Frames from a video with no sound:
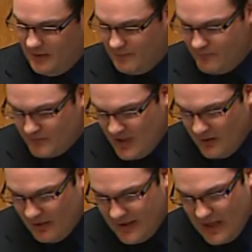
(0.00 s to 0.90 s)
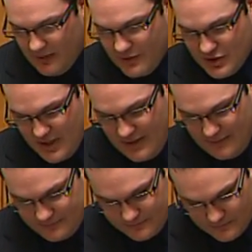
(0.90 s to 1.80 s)
And right now in
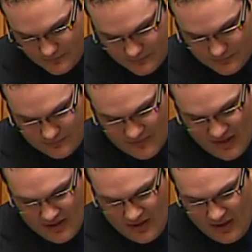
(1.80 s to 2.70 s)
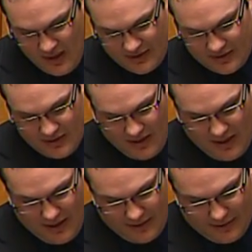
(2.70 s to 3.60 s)
Regina,
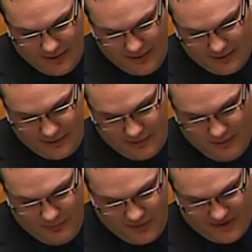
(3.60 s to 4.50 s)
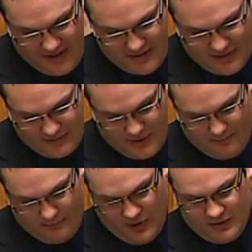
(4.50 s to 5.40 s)
the percentage of the
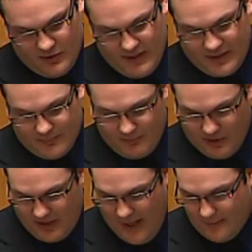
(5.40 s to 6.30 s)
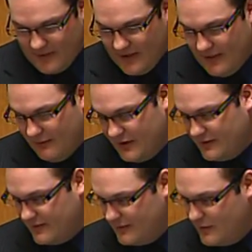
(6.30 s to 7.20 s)
personal income per capita
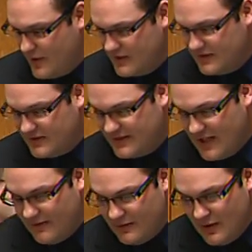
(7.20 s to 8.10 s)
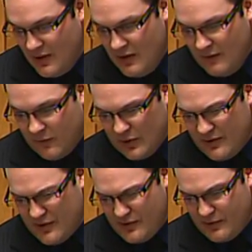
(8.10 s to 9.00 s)
was 2007,
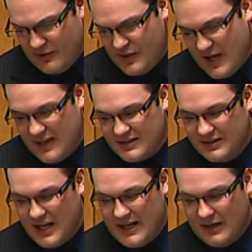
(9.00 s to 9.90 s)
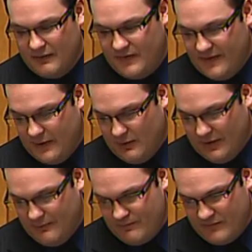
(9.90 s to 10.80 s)

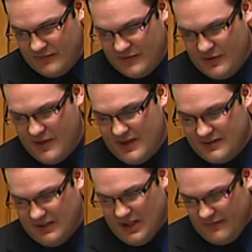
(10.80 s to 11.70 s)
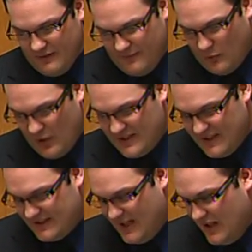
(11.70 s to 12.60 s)
43,951. 2011,
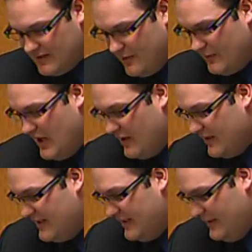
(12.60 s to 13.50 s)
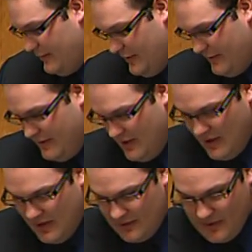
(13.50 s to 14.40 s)
46,363.
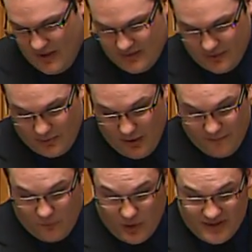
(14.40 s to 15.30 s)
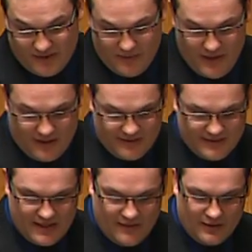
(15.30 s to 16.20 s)
2012,
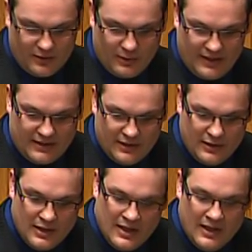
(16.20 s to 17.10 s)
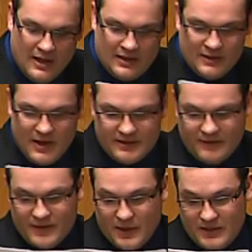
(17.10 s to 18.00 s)
47,722.
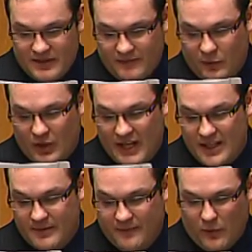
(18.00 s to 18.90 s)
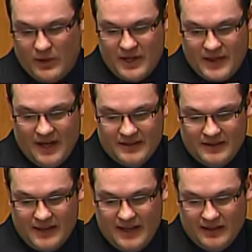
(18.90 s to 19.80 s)
2013 forecast to be
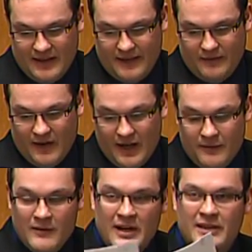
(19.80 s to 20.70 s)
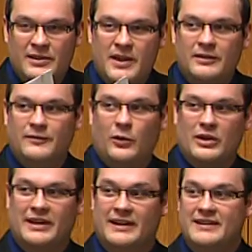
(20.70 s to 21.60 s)
48,985. In
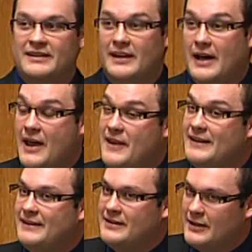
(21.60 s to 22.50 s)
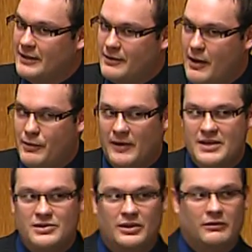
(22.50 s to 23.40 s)
2014, I think this is a
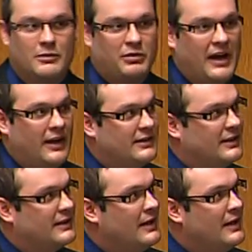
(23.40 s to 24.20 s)
threshold that we're proud to